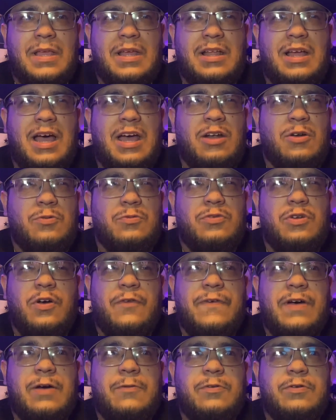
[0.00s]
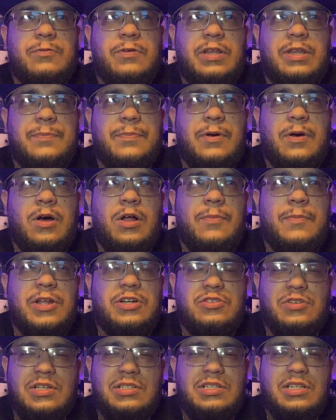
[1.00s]
I don't know if I would really put all my
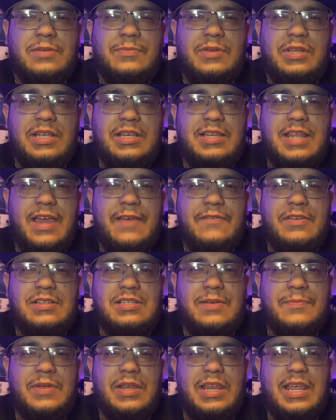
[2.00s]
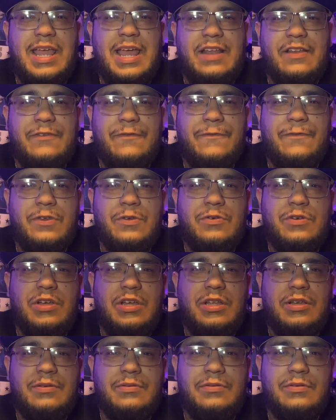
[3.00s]
trust in Malik Davis. I mean, he had a few
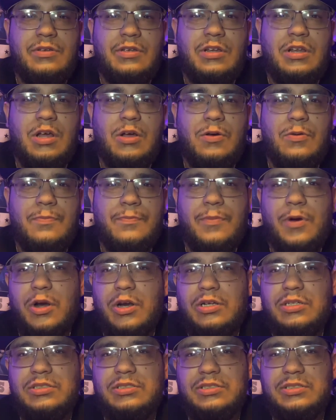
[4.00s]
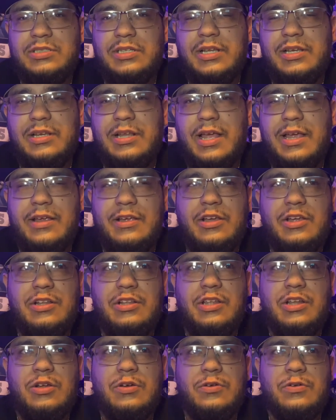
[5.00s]
good, you know, bursts and, like, good
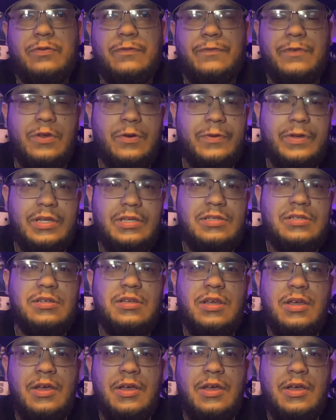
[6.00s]
little viewings.